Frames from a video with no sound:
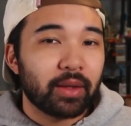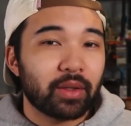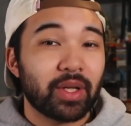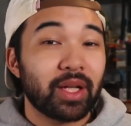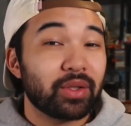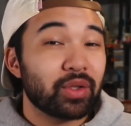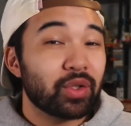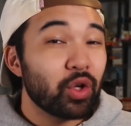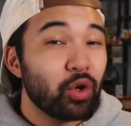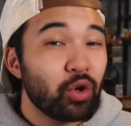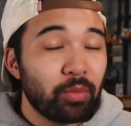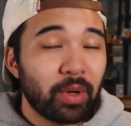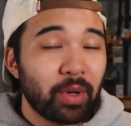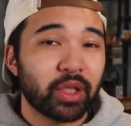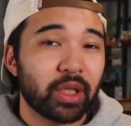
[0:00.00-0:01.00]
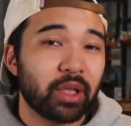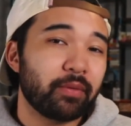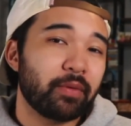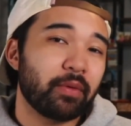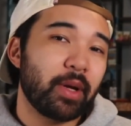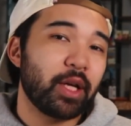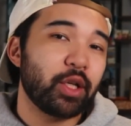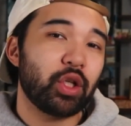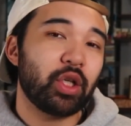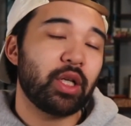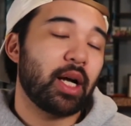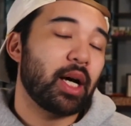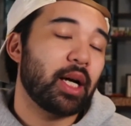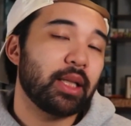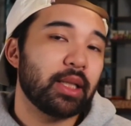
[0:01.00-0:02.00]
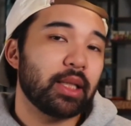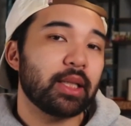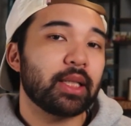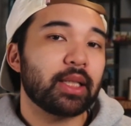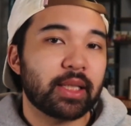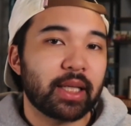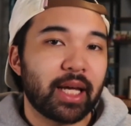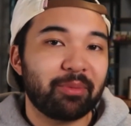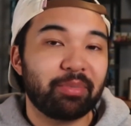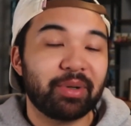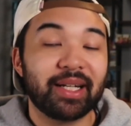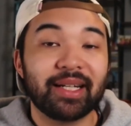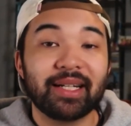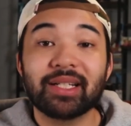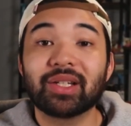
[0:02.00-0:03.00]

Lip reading: There's not too much information on this set, but it is a